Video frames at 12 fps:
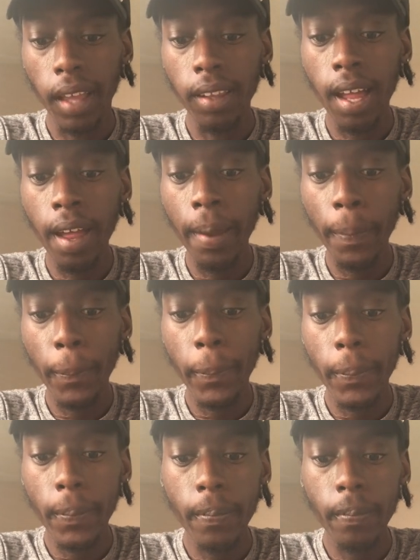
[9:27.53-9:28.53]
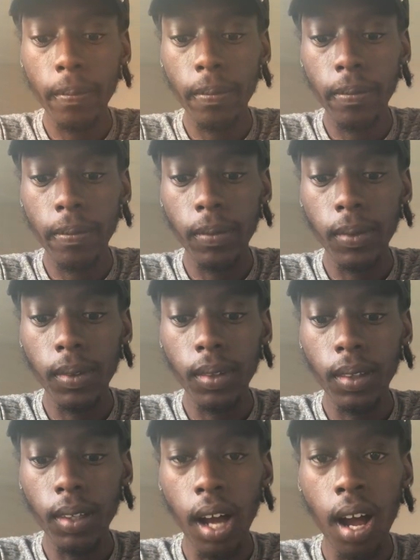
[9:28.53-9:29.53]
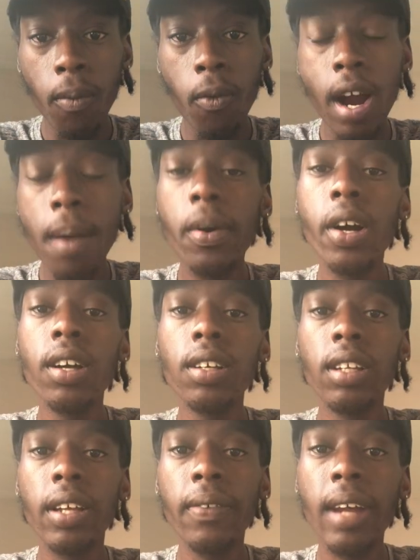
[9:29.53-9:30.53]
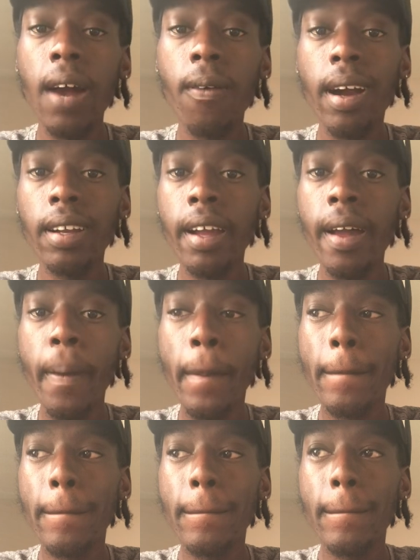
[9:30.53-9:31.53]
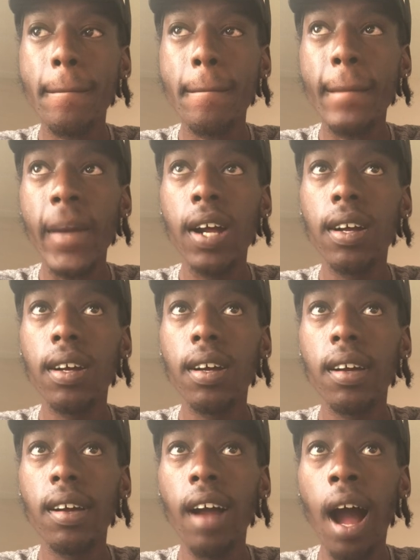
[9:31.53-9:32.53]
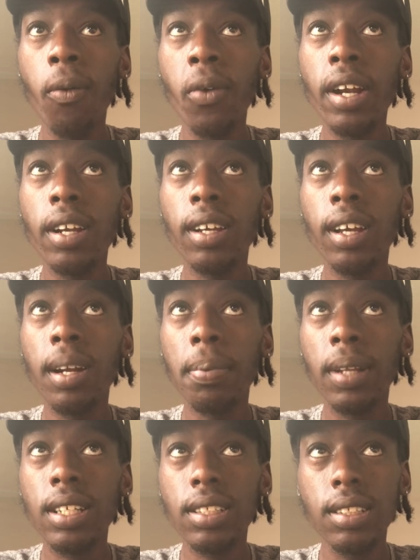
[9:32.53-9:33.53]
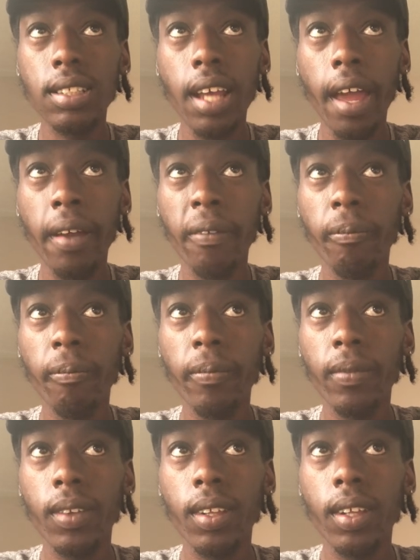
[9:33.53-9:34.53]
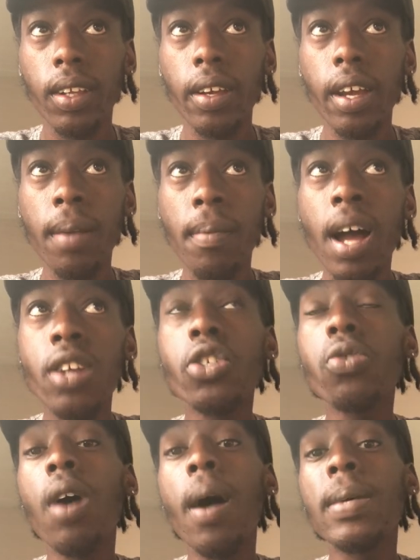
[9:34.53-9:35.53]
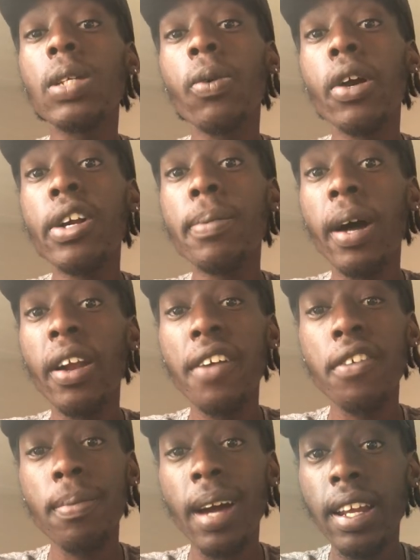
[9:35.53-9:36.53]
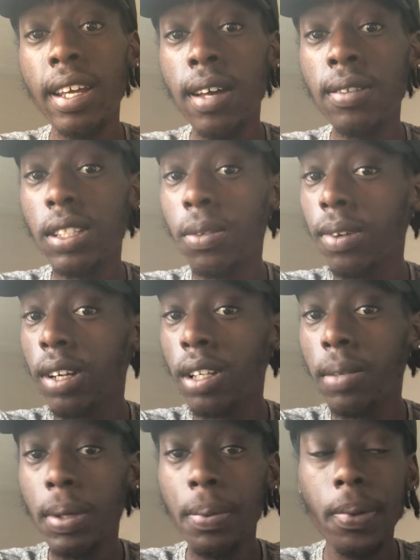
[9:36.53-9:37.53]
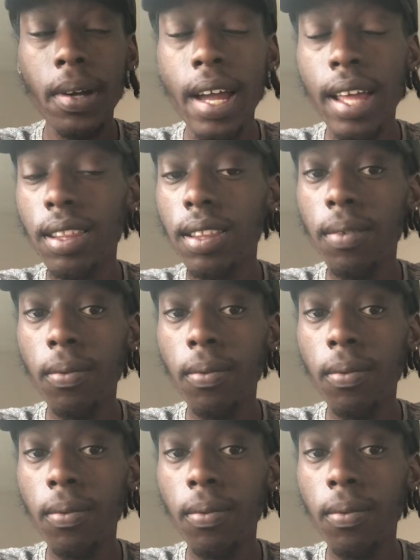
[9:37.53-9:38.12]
Like where I'm currently living at right now, I wanted to get a place to stay. And mind you, I was worried about everybody else and what other people had,